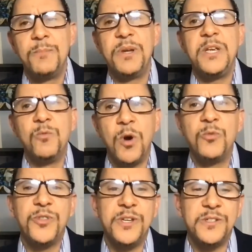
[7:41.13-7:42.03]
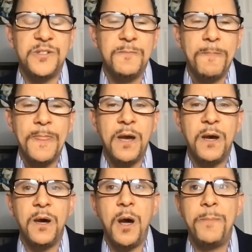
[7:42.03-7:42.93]
But he wrote this
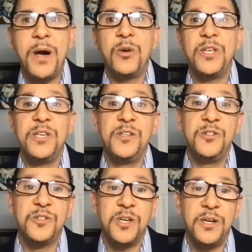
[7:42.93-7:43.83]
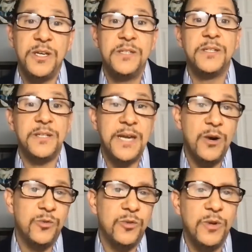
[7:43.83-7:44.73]
about his
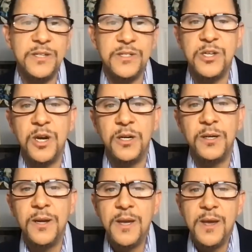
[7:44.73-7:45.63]
encounter. As a young